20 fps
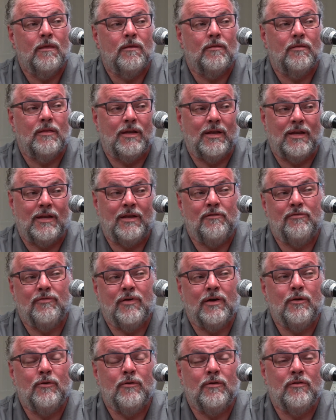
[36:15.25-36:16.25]
that any
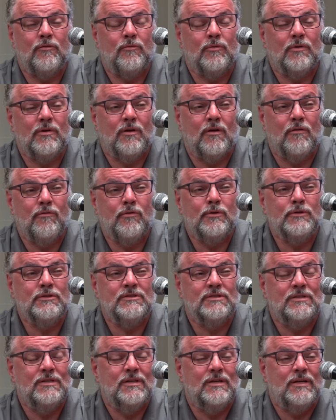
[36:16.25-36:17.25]
fire district
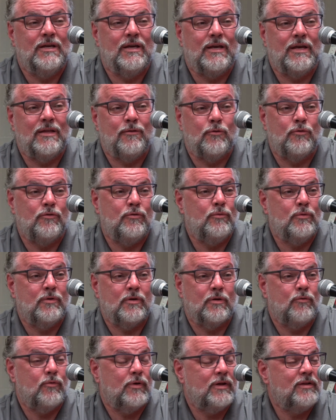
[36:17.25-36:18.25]
covers, and they're doing
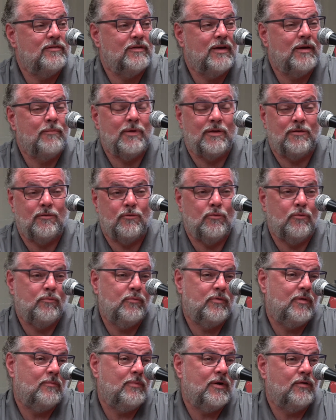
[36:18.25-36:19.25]
a great job. They do it
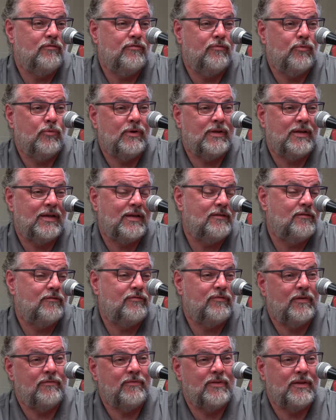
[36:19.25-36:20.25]
with about 48 to
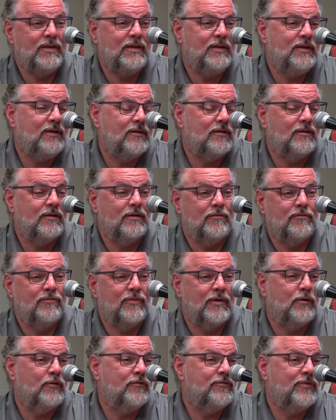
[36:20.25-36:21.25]
50
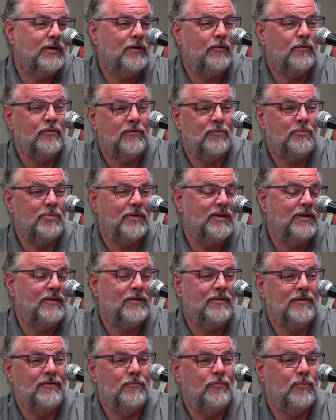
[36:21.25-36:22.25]
firefighters, depending
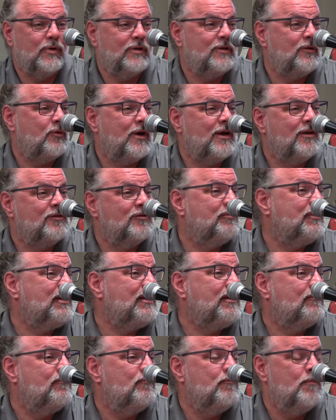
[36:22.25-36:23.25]
on when you ask
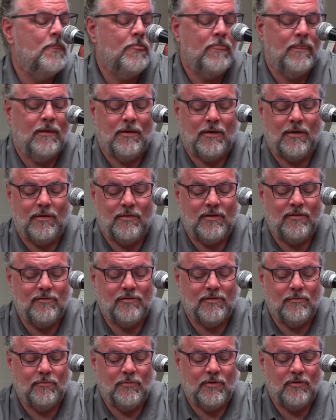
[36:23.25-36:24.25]
me. And
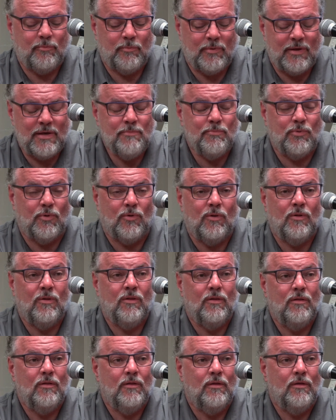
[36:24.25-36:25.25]
these people
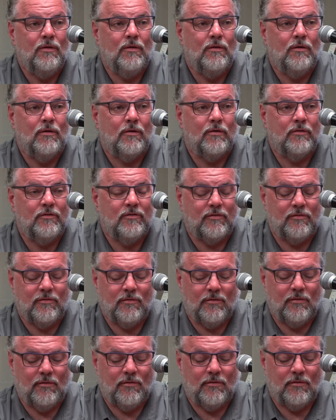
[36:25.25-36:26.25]
are
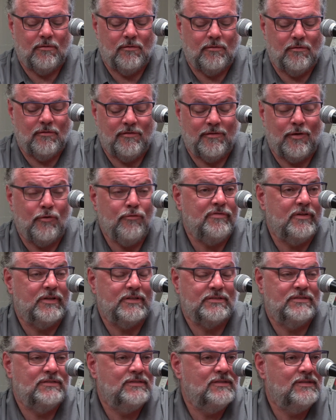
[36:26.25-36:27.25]
just
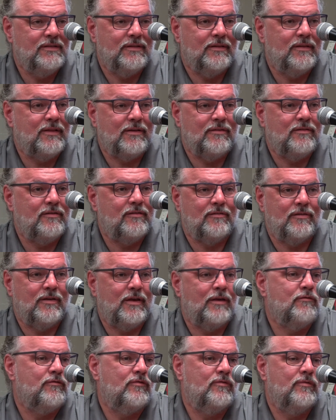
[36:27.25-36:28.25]
selfless. They just
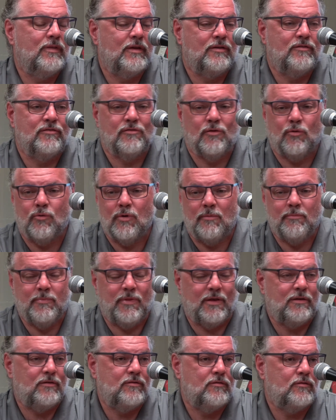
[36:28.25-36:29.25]
they show up,
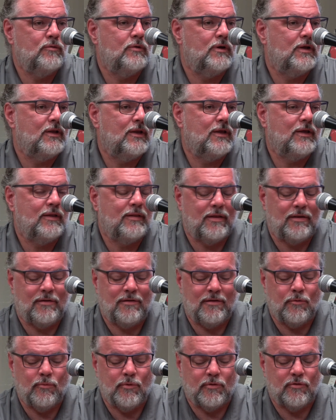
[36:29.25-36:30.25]
they do it, and they
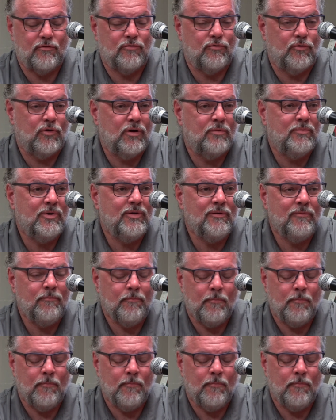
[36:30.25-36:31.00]
deal with trauma.